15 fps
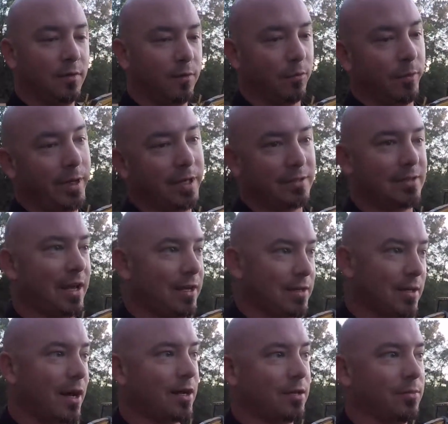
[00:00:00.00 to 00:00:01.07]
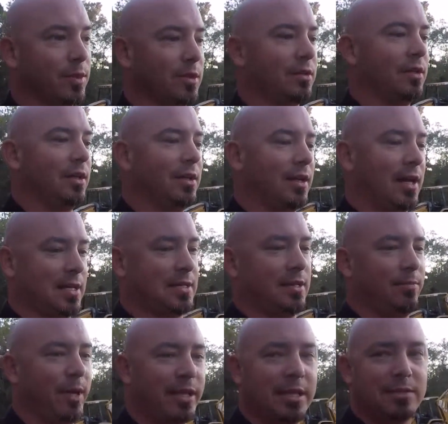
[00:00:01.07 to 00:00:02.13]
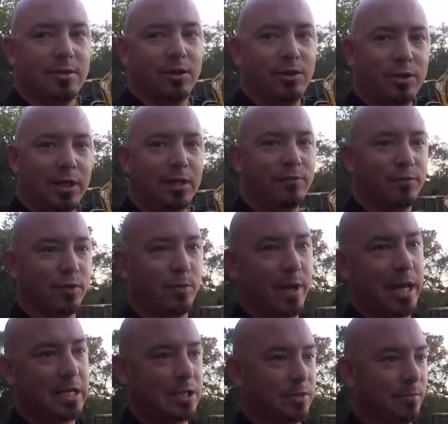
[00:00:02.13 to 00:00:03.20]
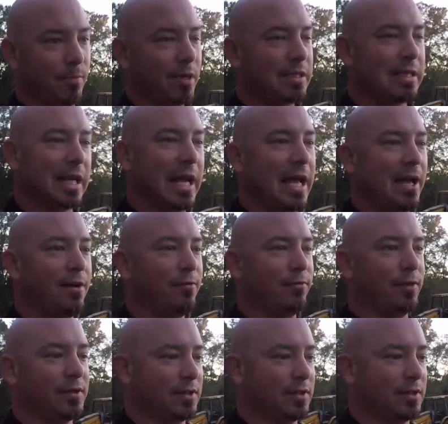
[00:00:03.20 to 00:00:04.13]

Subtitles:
for me to sign a document. I said, man, that's all you need for the past month and a half?